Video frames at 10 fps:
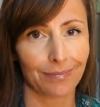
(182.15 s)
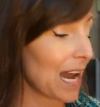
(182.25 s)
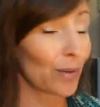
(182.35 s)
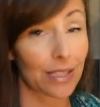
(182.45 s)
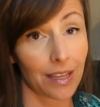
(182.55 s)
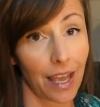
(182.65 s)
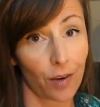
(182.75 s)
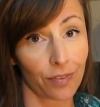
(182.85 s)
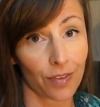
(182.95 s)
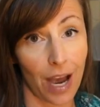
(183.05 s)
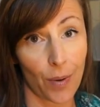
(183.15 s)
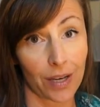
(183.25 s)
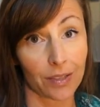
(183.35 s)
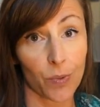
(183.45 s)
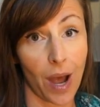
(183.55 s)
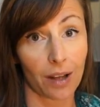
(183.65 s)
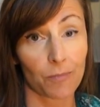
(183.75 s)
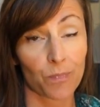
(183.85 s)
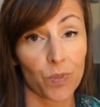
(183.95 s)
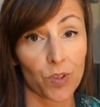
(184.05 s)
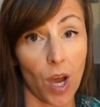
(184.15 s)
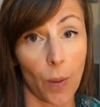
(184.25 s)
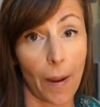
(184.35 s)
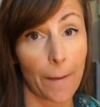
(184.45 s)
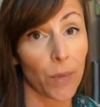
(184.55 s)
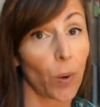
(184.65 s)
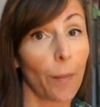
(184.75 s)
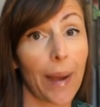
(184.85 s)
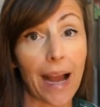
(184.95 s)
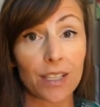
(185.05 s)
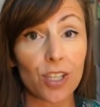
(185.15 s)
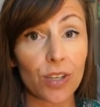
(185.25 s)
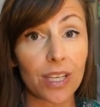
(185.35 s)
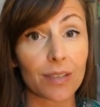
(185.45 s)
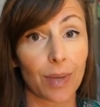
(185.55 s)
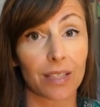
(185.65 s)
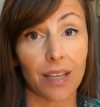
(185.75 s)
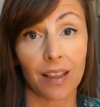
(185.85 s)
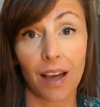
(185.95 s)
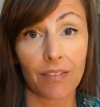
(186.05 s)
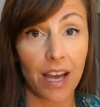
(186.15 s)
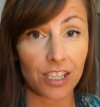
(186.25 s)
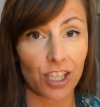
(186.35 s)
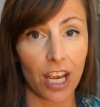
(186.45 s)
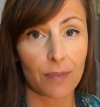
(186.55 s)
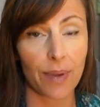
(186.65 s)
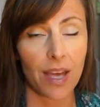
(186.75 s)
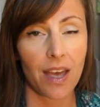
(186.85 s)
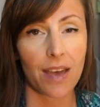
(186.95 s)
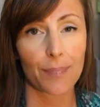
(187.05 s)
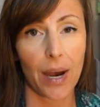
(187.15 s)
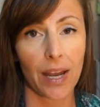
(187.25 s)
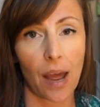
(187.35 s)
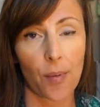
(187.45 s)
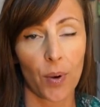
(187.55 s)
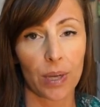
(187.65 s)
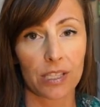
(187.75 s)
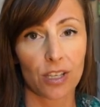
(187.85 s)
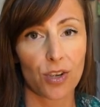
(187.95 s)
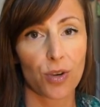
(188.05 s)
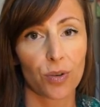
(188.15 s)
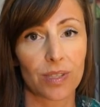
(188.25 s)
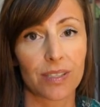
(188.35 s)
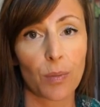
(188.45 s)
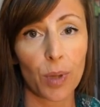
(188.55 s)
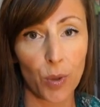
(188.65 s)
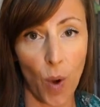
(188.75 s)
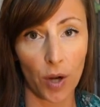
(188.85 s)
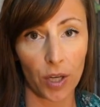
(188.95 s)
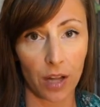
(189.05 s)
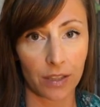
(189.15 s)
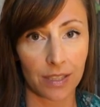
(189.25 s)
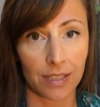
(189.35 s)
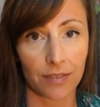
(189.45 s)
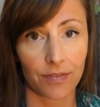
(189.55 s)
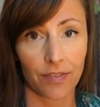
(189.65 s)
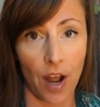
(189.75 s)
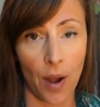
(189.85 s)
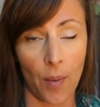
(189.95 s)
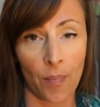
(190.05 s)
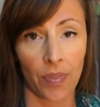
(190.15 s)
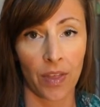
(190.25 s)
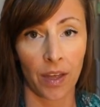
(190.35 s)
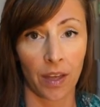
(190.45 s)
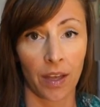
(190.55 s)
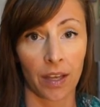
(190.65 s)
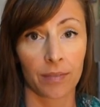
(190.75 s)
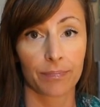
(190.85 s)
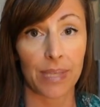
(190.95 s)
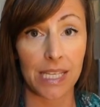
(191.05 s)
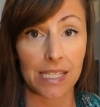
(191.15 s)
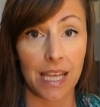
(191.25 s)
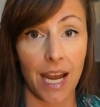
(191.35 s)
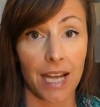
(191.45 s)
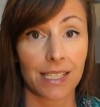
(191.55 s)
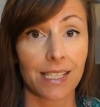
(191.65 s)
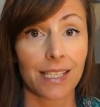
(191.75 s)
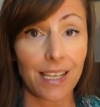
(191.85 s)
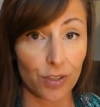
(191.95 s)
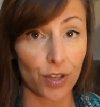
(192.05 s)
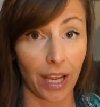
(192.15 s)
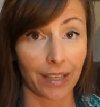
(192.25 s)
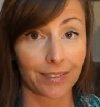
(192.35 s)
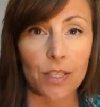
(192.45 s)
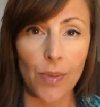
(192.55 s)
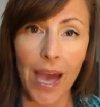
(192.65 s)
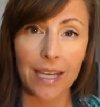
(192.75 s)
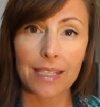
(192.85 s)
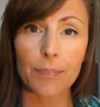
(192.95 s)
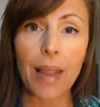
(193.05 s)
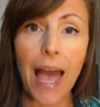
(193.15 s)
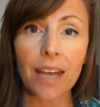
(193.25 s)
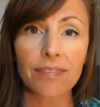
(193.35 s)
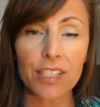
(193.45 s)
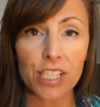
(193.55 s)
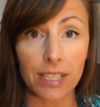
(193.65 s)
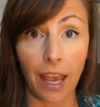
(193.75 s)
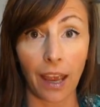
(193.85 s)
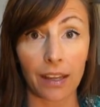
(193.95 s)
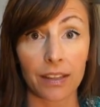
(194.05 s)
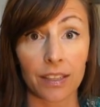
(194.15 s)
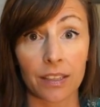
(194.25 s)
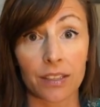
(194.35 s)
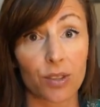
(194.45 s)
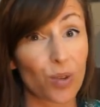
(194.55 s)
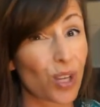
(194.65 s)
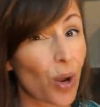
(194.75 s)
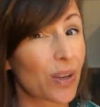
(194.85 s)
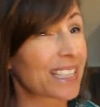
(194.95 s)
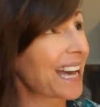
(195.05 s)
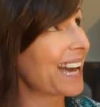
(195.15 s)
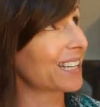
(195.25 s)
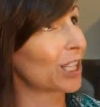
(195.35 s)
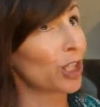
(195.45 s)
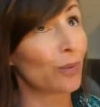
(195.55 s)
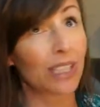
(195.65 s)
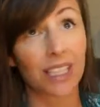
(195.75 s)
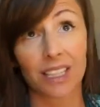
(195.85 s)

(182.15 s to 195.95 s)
That was the layout for that one as well. So I'm going back to it because I love that shape, but I'm going to use similar watercolors from the piece that I did yesterday. So that is the plan for today. The studio is kind of gloomy.